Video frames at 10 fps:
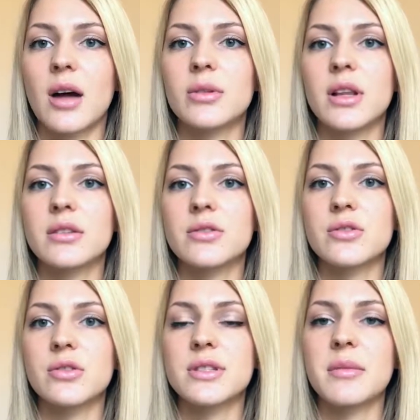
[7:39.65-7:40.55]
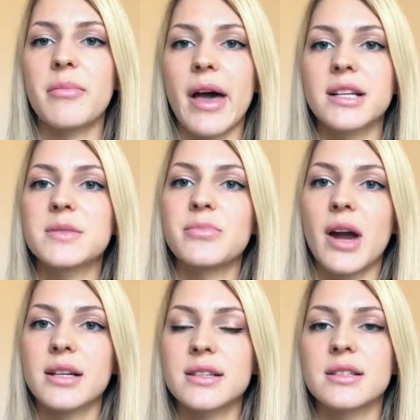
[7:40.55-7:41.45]
I would like to share some best
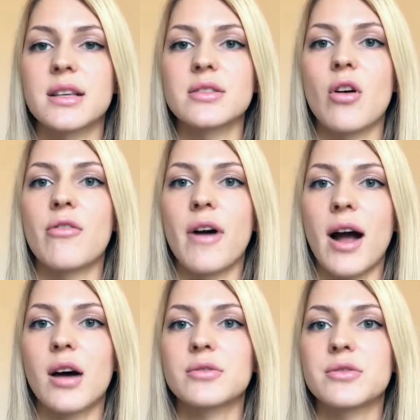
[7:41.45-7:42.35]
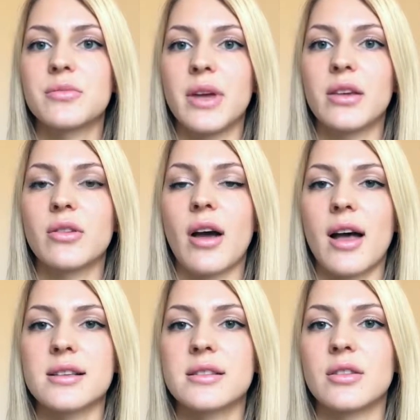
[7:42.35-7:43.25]
practices of how to make your
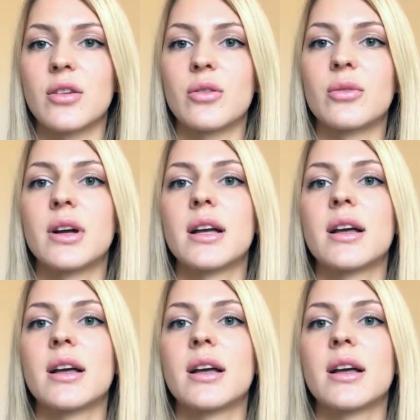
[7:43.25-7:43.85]
SEO